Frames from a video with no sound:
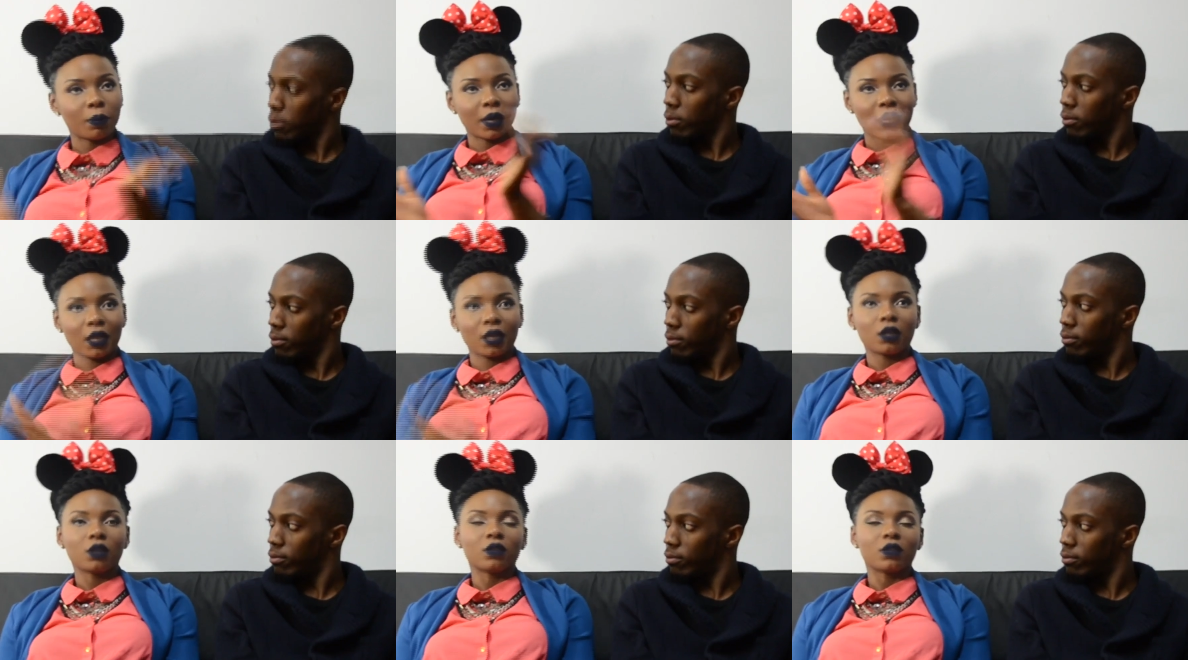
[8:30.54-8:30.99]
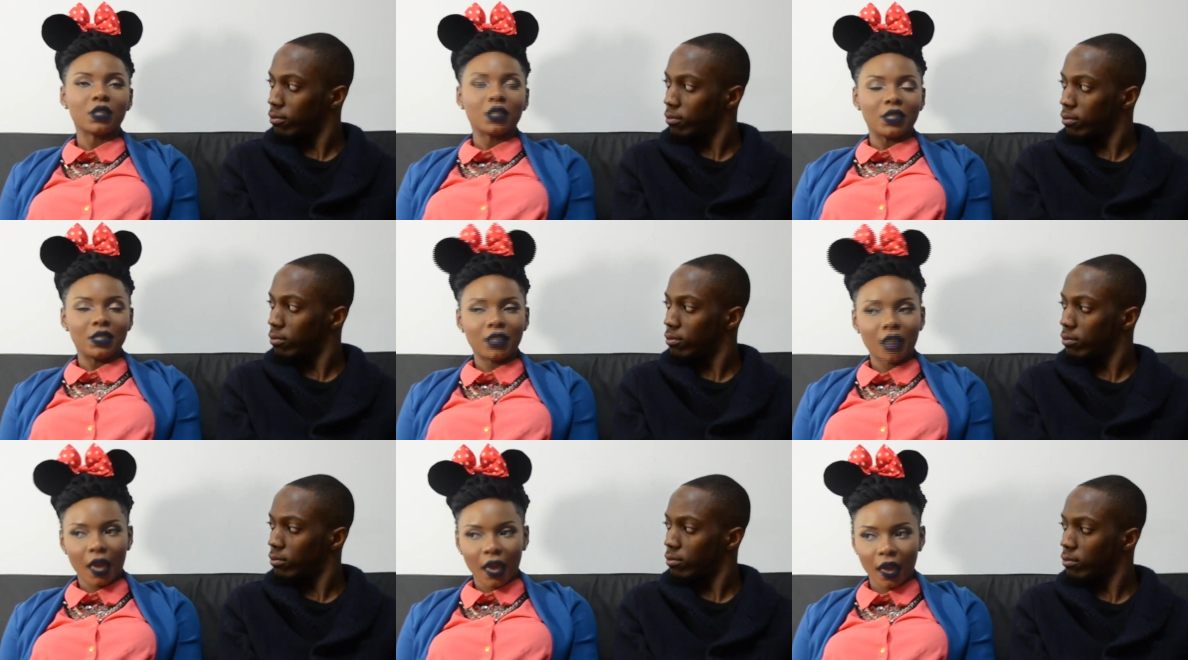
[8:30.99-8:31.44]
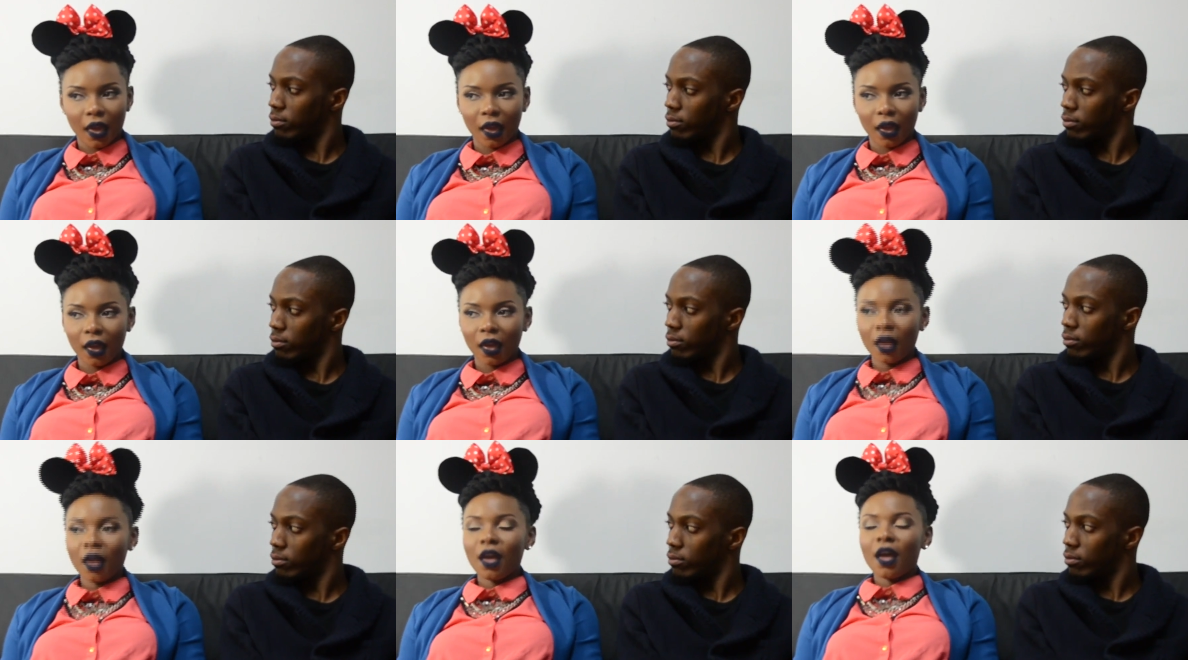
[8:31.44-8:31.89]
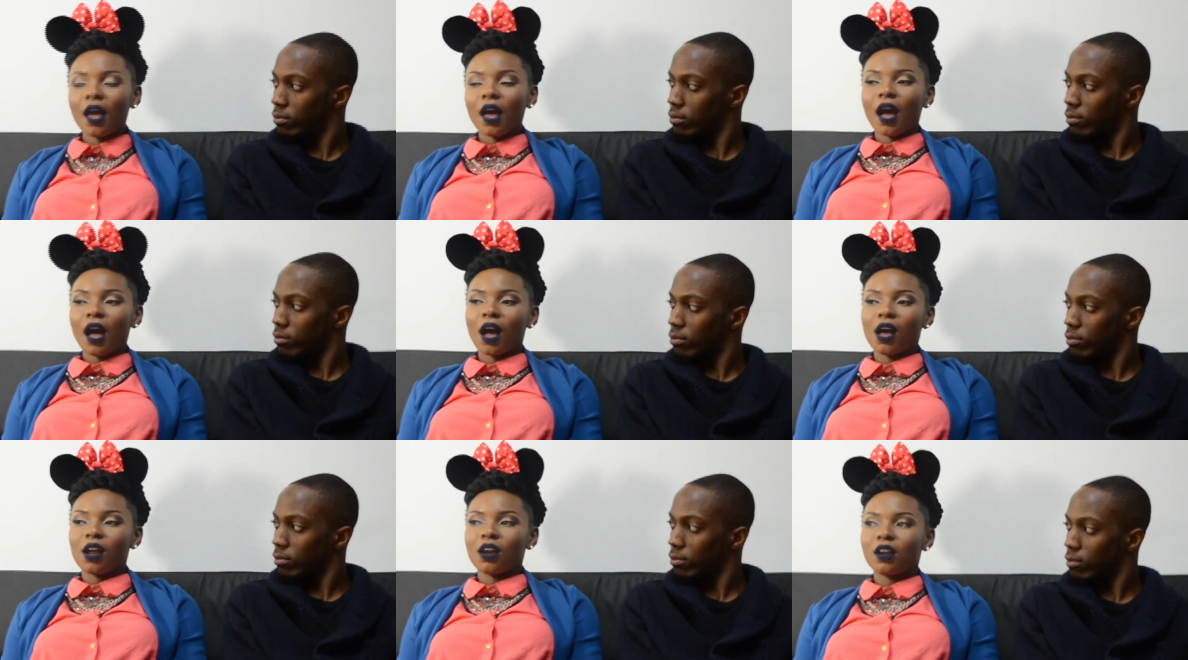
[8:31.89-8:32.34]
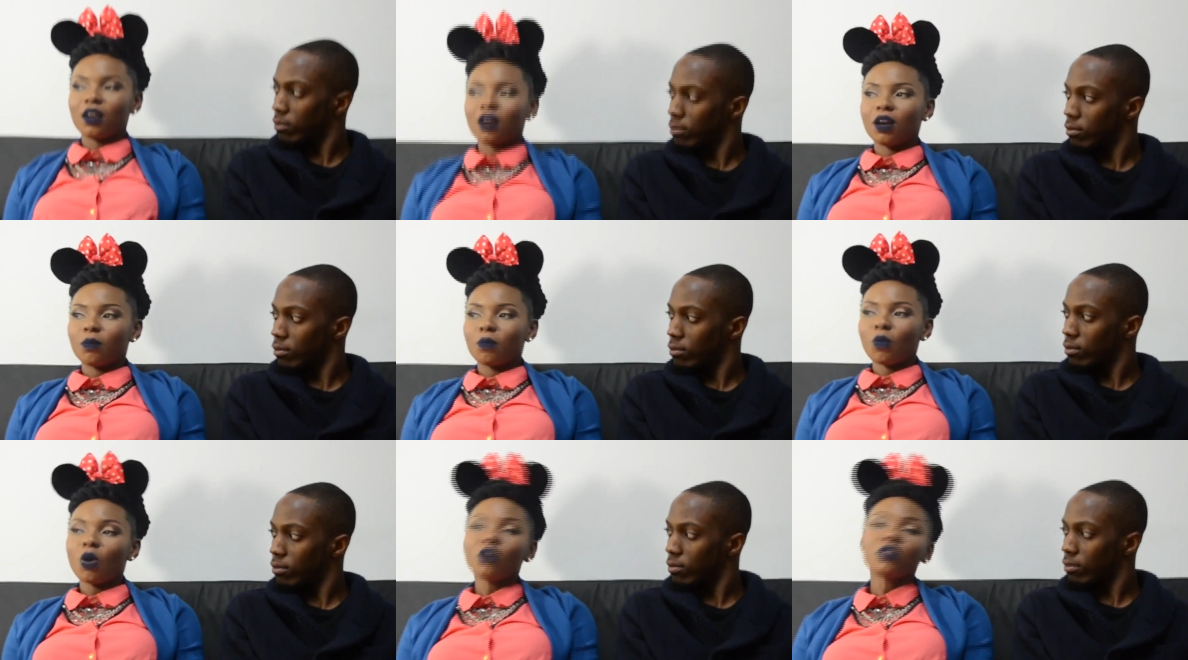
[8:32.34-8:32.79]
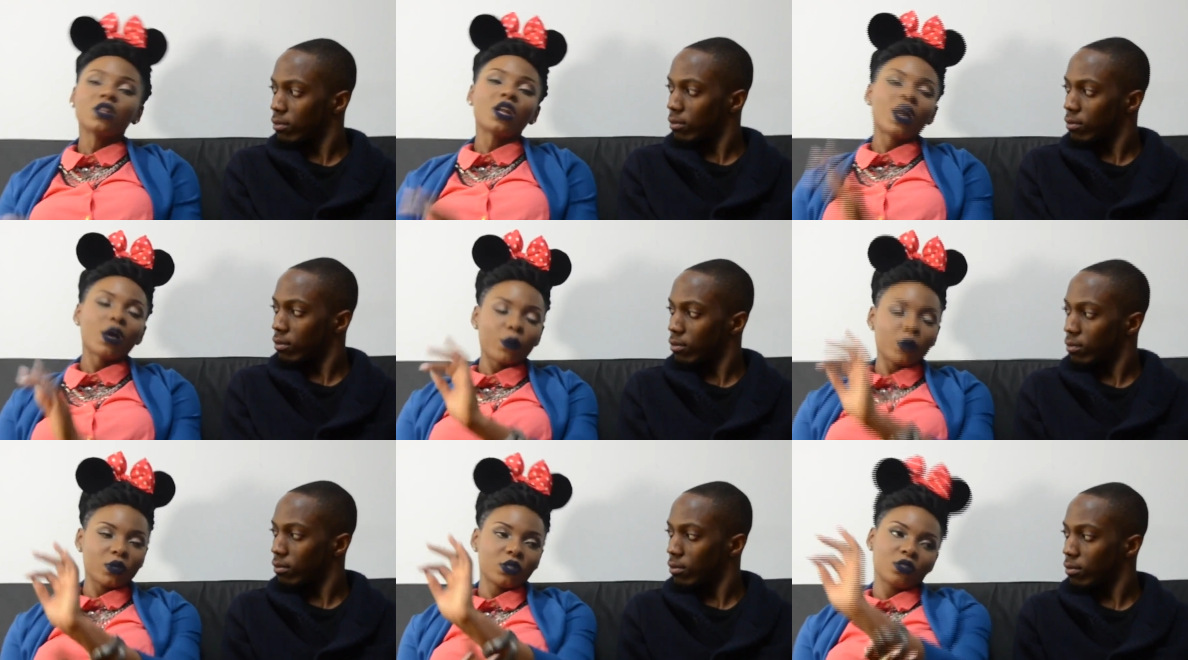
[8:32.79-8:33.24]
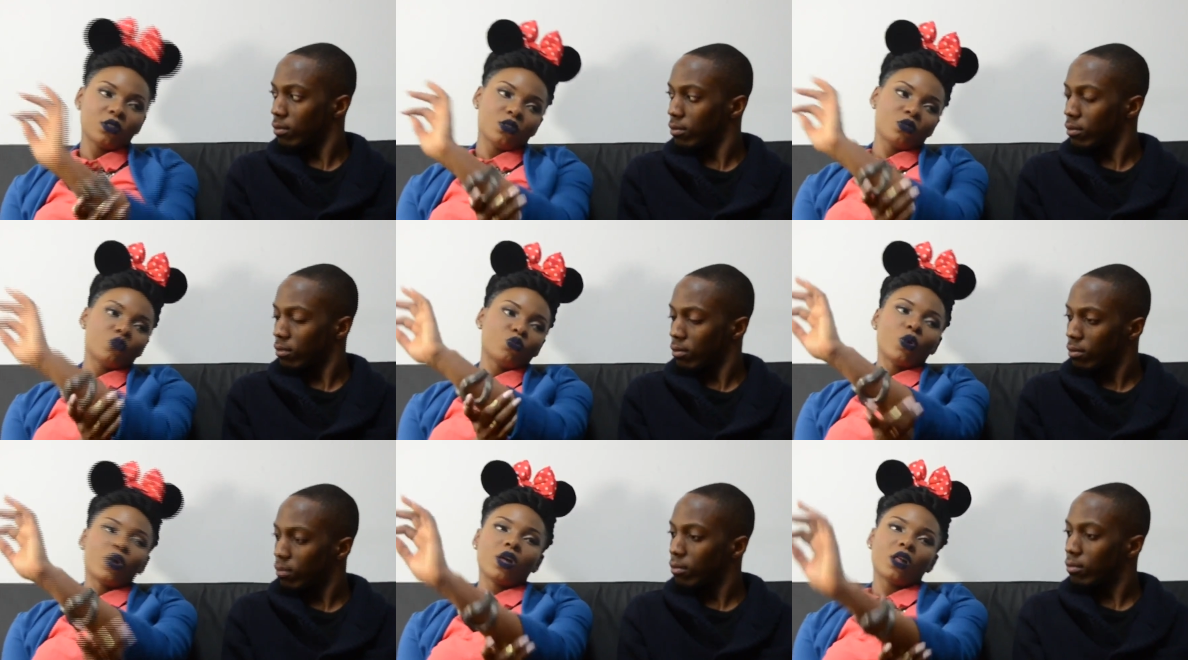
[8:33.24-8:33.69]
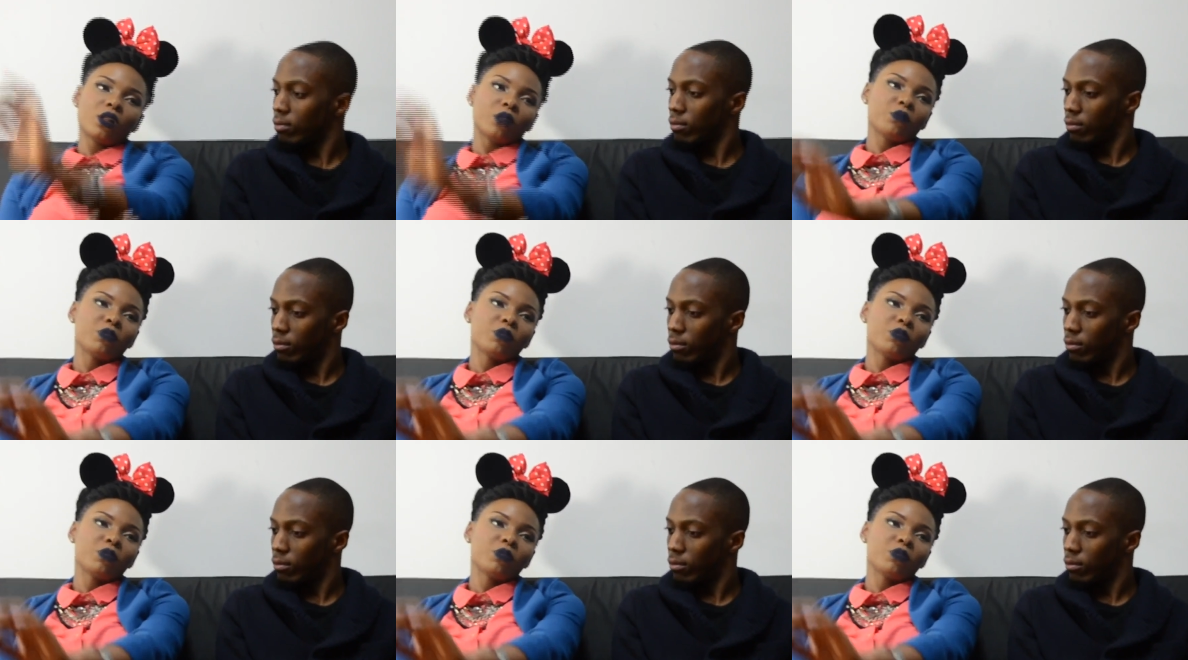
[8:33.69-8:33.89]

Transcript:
Speaker 1: by the end of the mm-hmm. year and um, other languages as well.